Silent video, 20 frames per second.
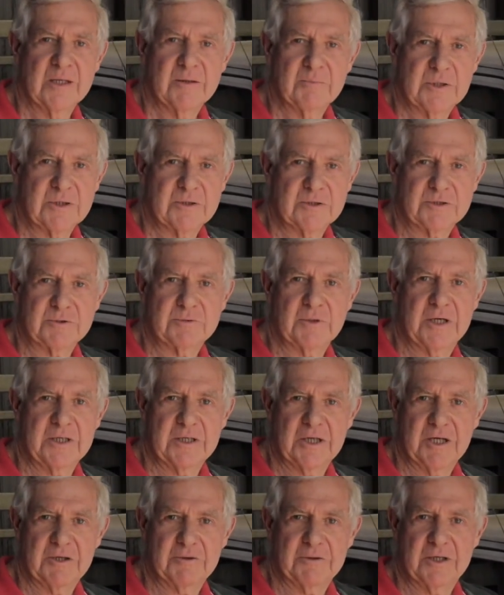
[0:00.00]
because the
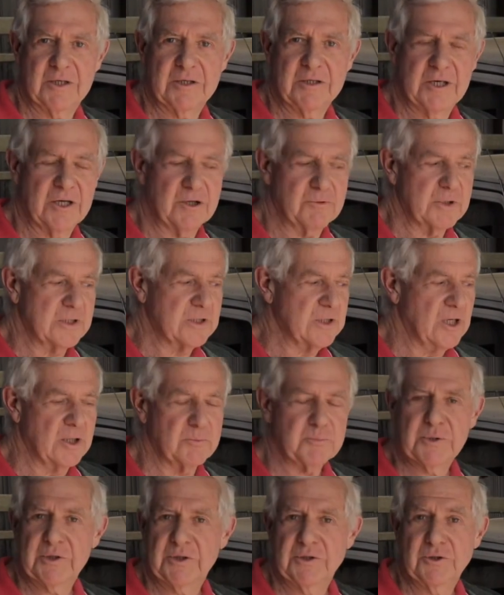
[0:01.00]
radiator in it now, we can't
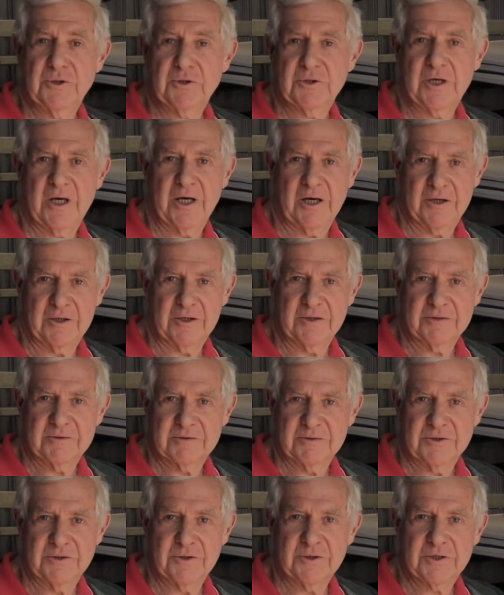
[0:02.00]
put a new cowl.
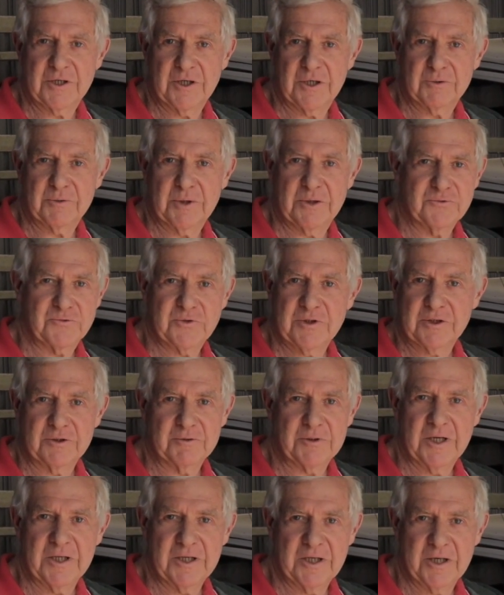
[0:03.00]
The new cowl won't fit the
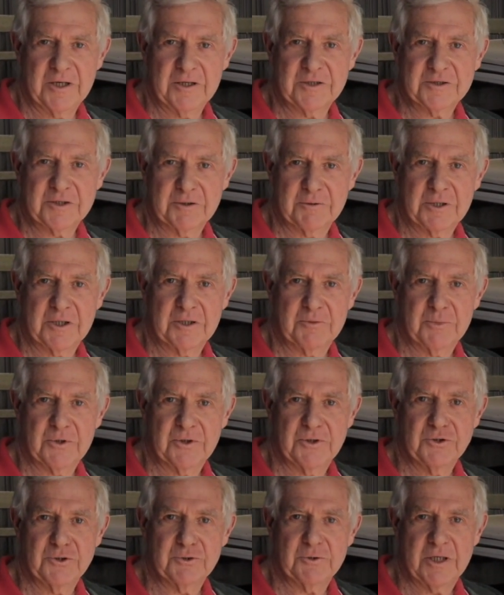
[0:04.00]
radiator, so we're going to buy a
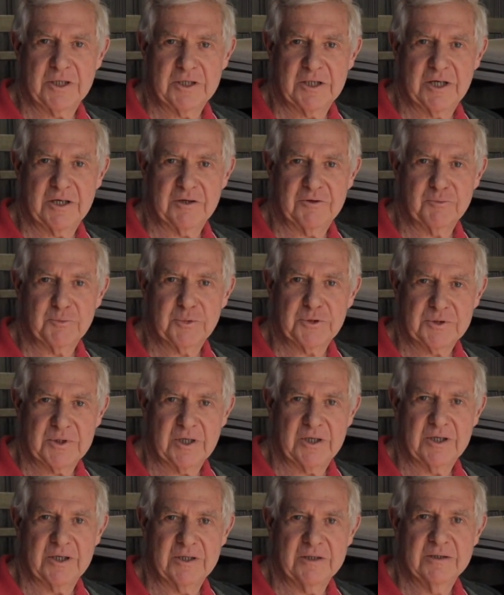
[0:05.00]
new radiator and put
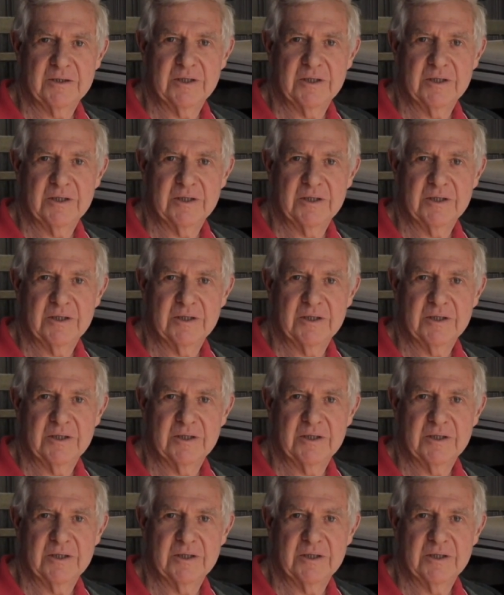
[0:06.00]
that in.